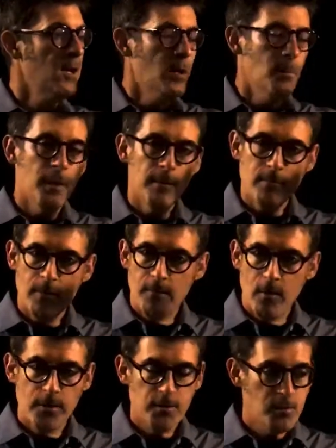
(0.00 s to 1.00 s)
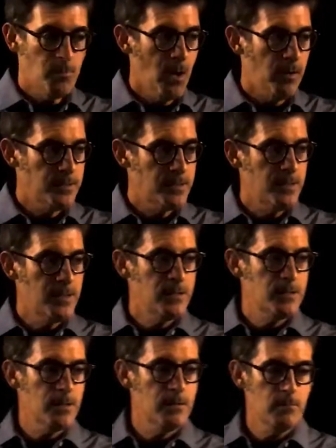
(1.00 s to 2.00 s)
But of all the smallest
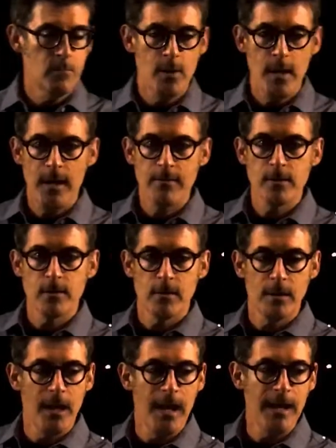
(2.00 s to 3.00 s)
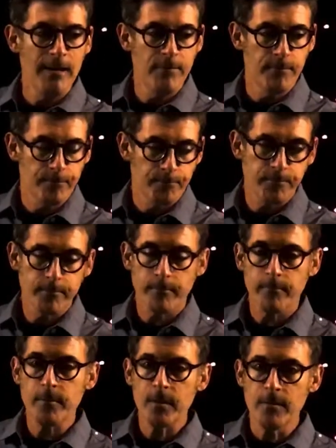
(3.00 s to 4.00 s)
things that we have that are alive,
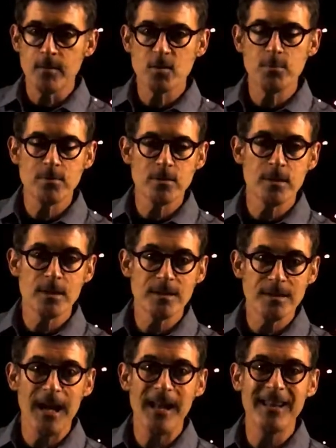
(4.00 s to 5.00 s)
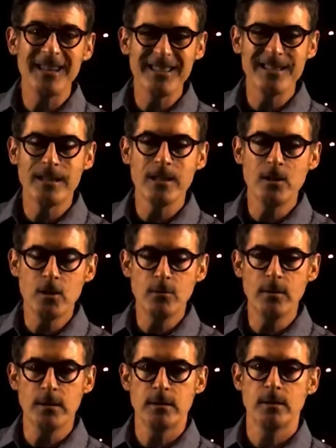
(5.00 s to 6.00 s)
the cell is the
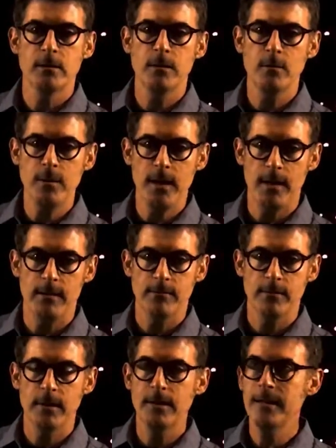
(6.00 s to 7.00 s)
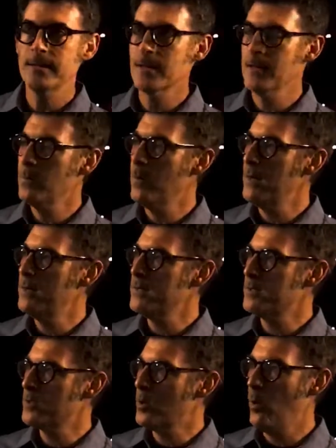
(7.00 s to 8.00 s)
unit that we have. And that's kind of why
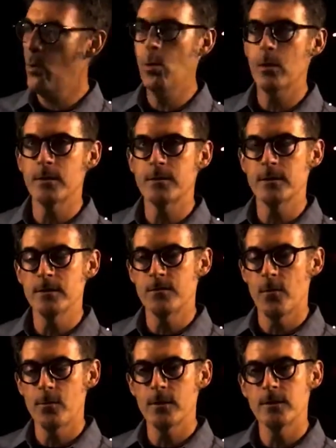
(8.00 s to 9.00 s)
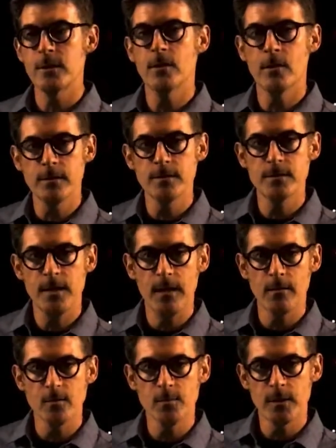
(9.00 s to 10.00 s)
this course is focused in on
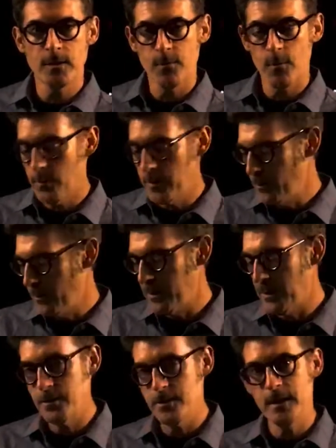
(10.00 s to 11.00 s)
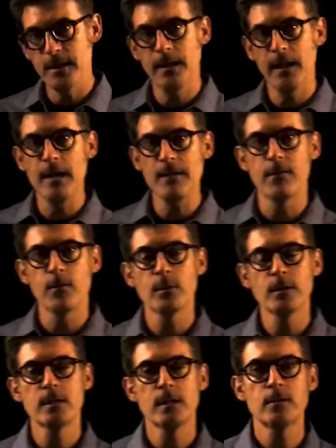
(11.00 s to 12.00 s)
cells. Because if we really want to understand life, if you
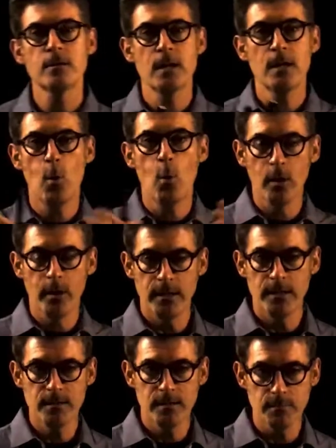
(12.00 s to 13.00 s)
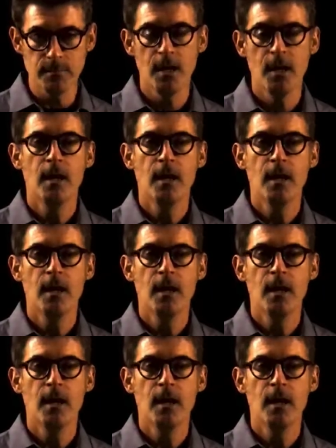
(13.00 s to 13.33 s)
want to understand organisms